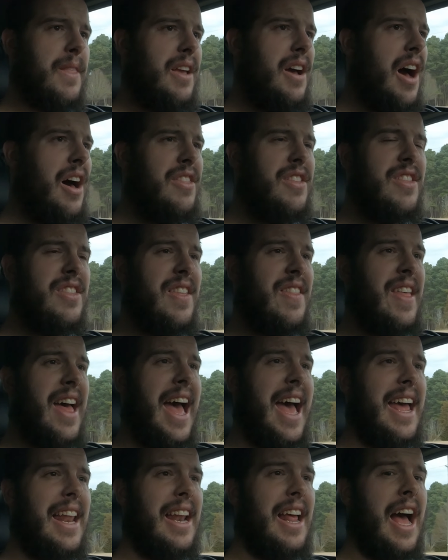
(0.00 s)
Other than
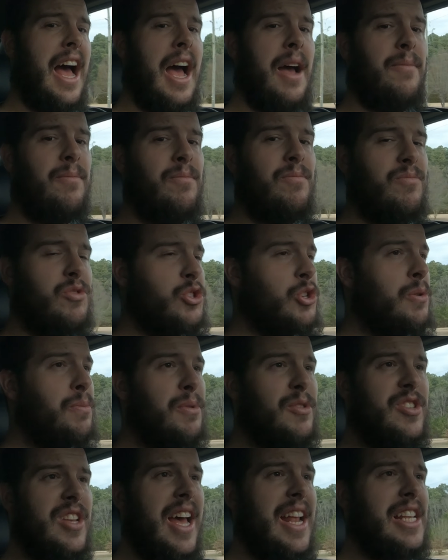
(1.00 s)
that, I'm super
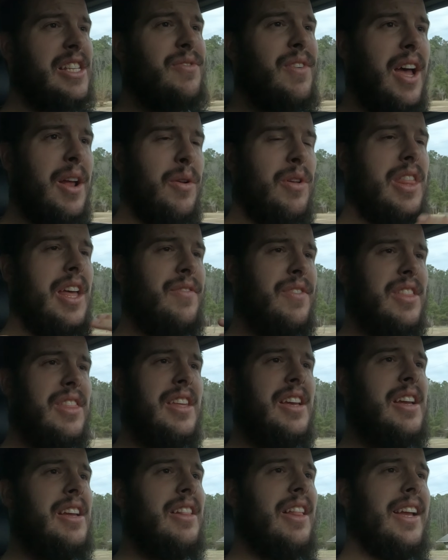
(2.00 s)
satisfied with
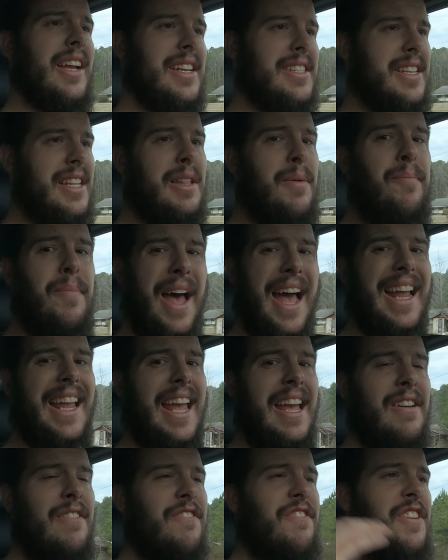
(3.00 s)
everything. Like I said, the back
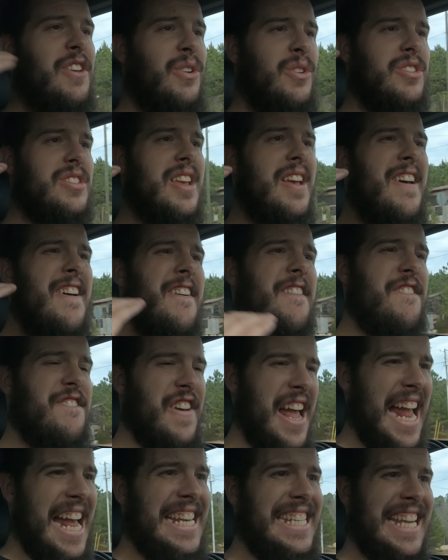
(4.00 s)
end feels
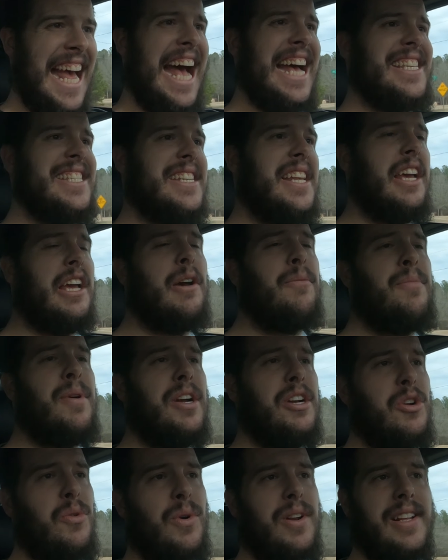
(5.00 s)
fantastic
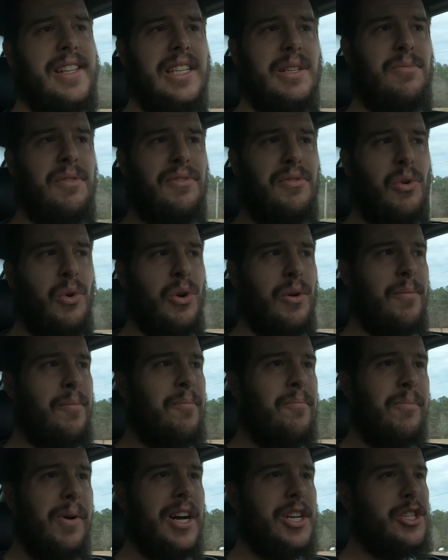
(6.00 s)
compared to what it did before.
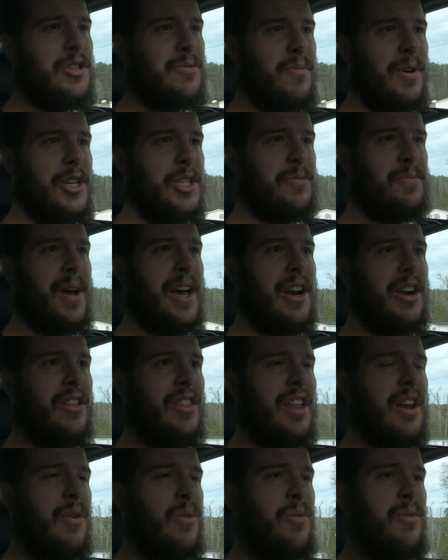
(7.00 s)
Much better
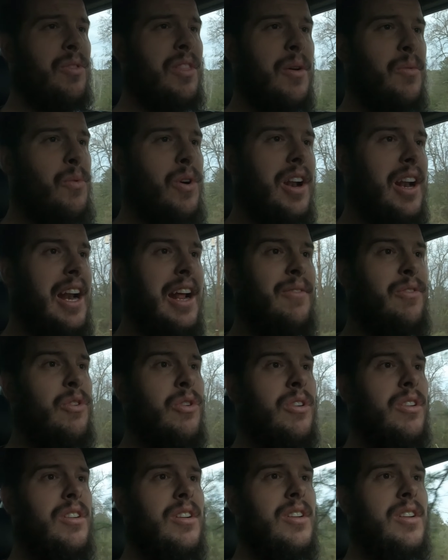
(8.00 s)
than what it
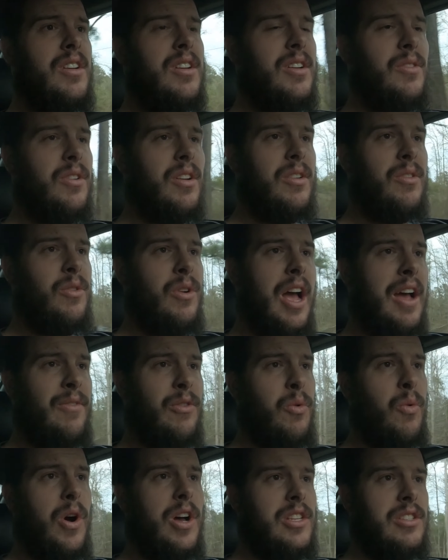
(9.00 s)
ever
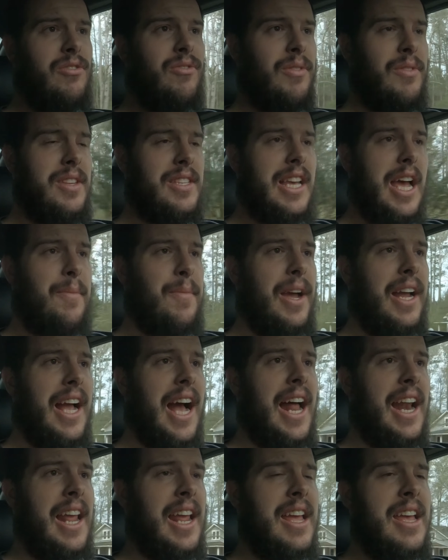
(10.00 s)
was from the time I
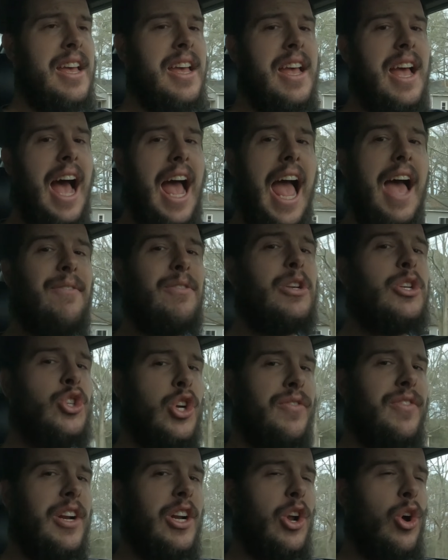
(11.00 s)
got it. I haven't
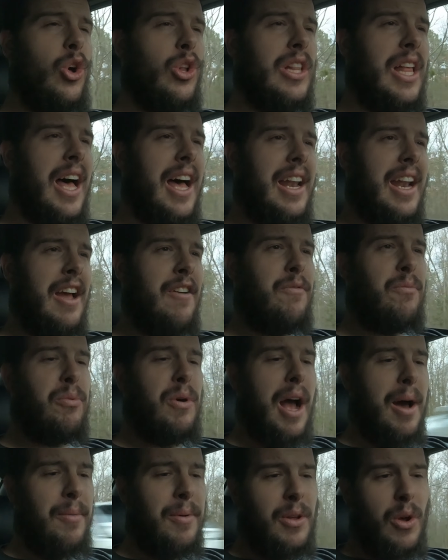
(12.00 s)
driven it a whole lot. I've
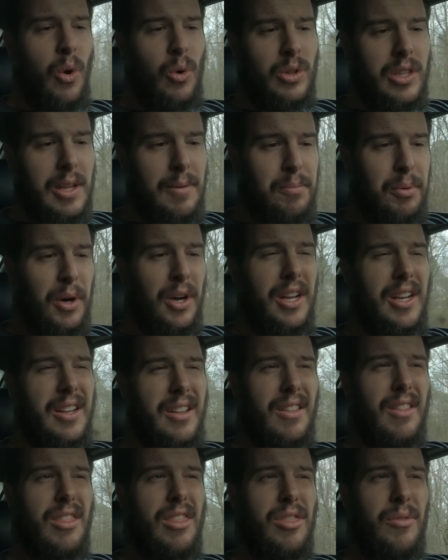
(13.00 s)
probably only put
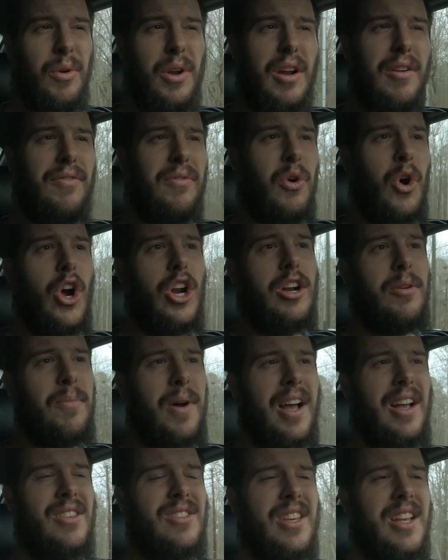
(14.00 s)
300 or 400
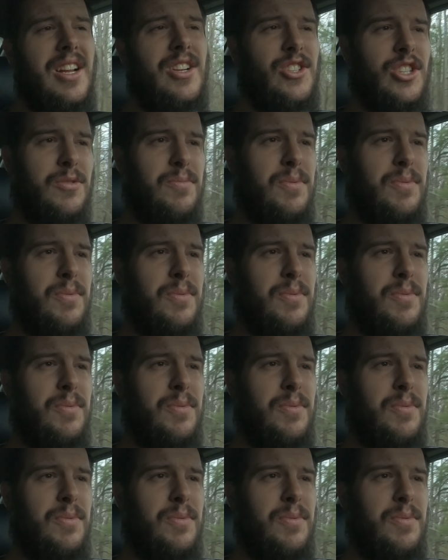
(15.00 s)
miles on it just